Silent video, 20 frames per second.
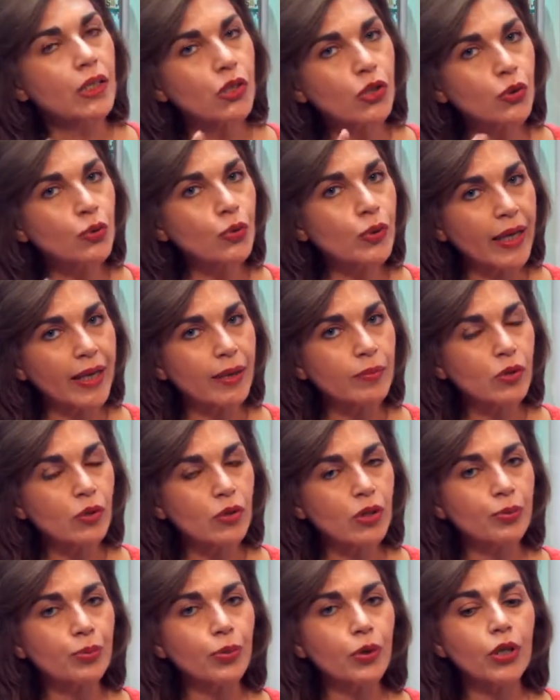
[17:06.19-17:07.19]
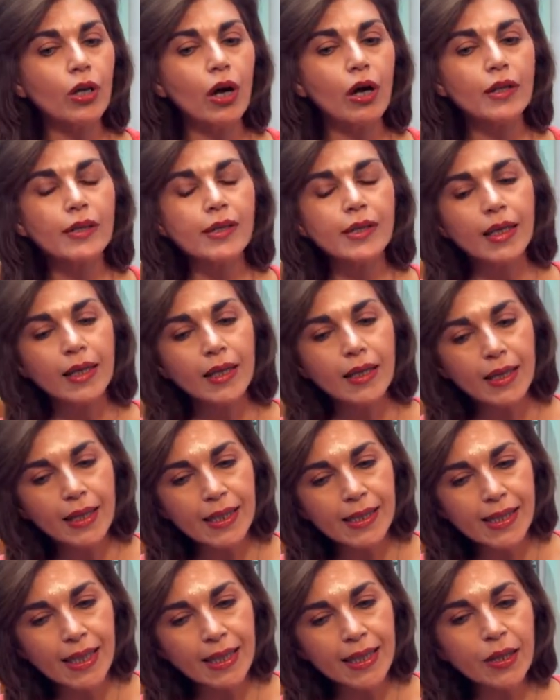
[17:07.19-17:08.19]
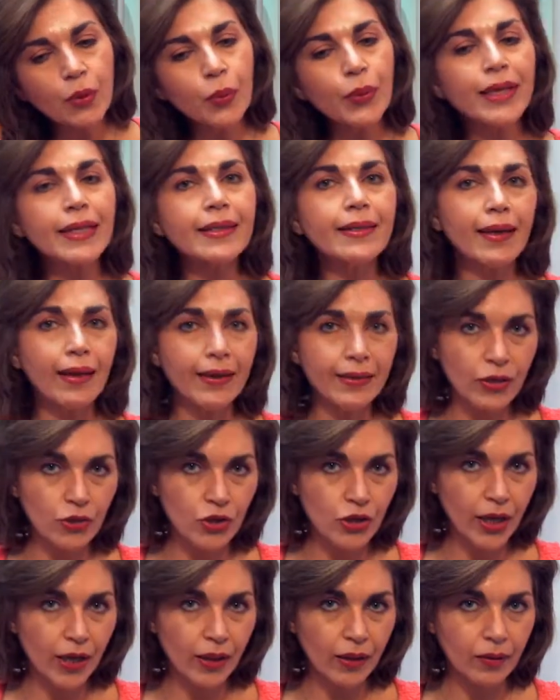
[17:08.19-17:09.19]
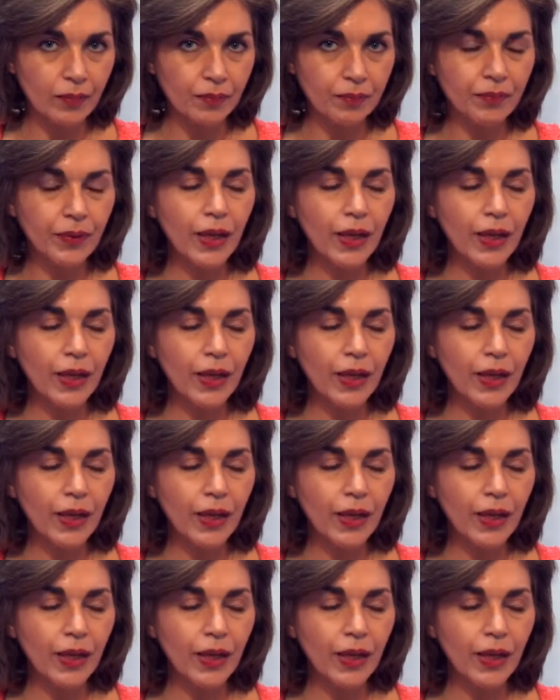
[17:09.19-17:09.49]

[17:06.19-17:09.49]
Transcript: there's 2 names to the products, is a liquid and a gel.